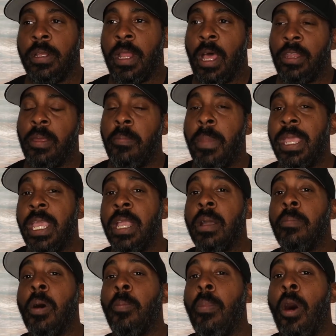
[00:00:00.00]
Now, they're making
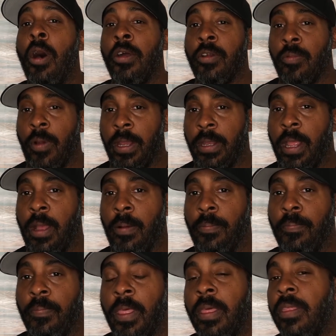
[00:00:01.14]
him a martyr right now.
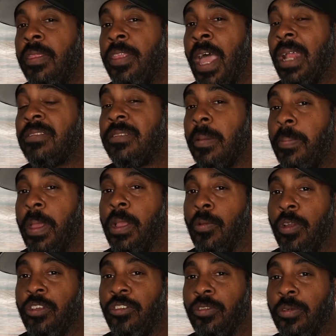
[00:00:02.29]
That's the
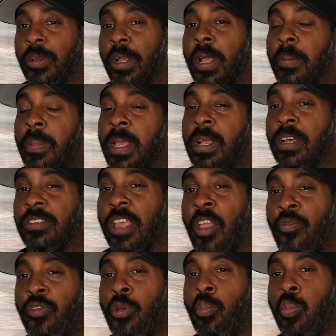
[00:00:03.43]
bigger issue, because
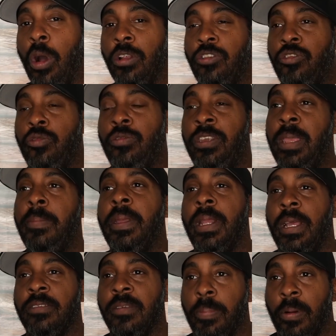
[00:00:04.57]
if you want to
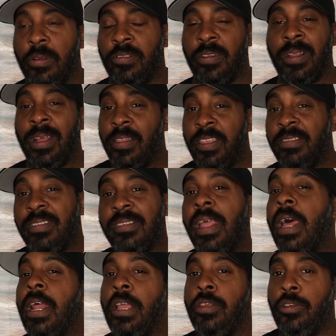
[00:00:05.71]
demonize a person, this is
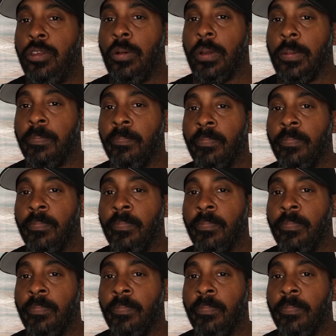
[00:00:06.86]
not how you do it.